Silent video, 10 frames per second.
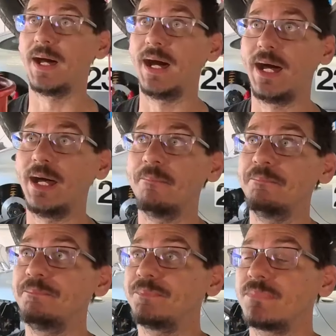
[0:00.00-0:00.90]

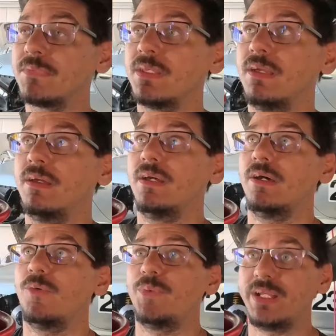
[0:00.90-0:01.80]
When
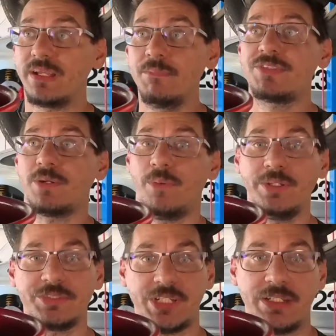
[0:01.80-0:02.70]
it comes to
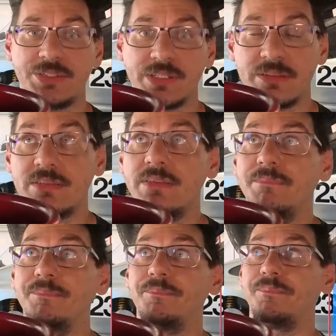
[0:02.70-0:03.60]
oil changes,
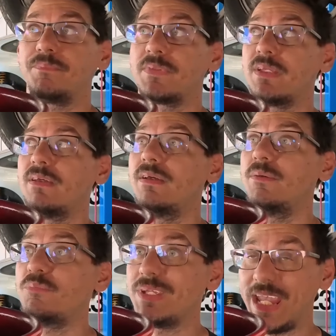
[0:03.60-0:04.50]

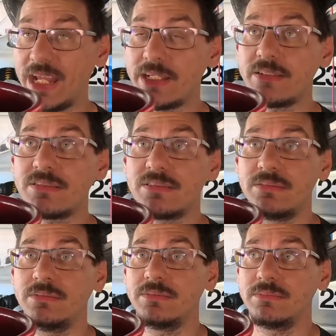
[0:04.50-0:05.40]

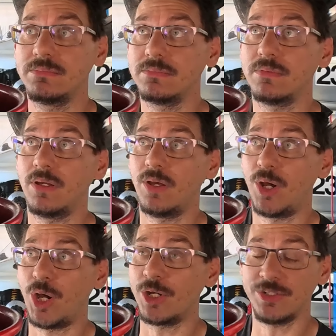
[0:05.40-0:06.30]
mechanics
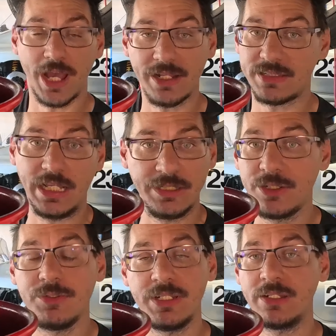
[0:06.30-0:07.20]
are not telling
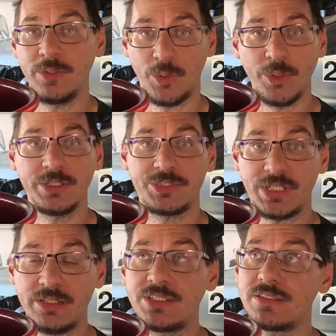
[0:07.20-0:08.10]
you need an oil
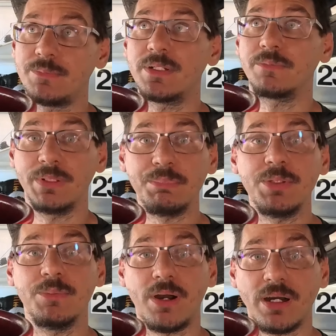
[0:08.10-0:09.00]
change because they want to rip
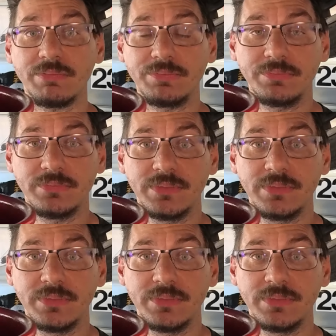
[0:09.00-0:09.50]
you off.